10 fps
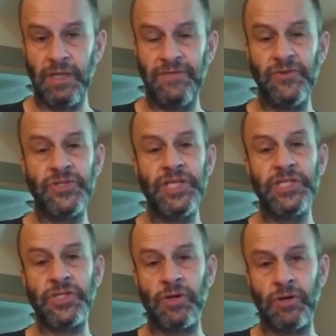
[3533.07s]
if you
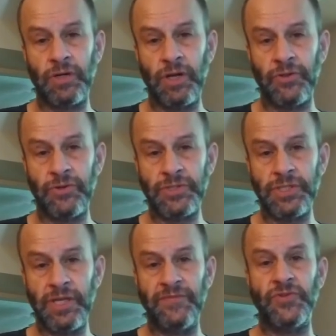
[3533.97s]
cease to hurt
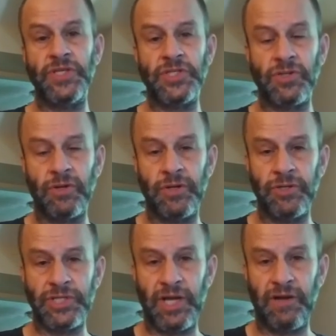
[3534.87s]
others, if you cease to hurt
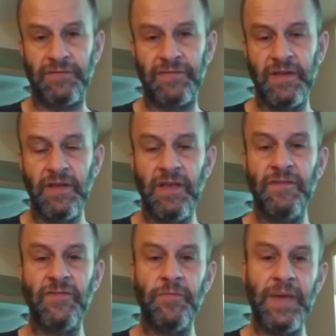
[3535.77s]
yourself,
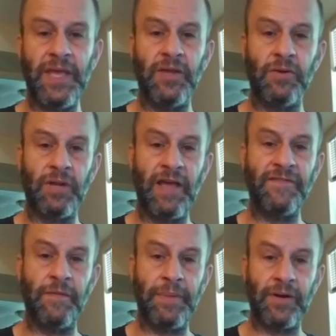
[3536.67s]
if you make your life
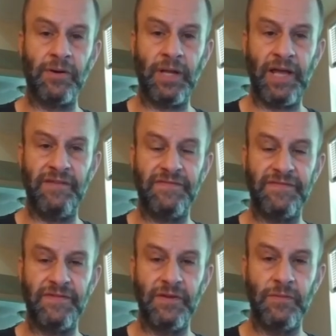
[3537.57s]
a better
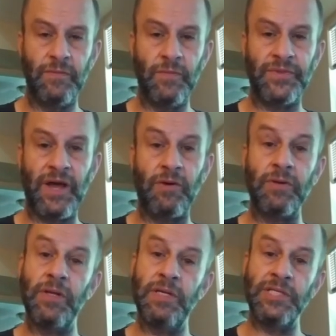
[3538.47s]
life without
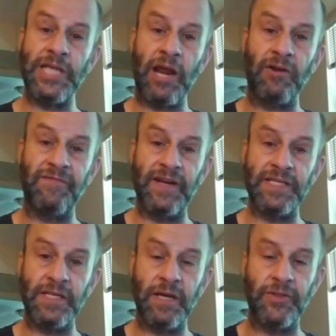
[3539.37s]

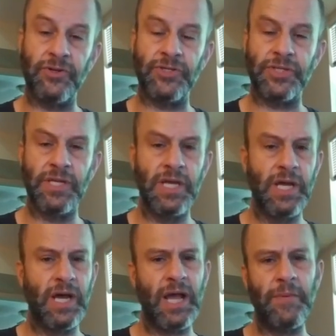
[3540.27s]
sacrificing others,
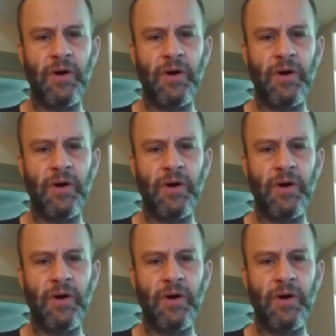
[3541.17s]
I'm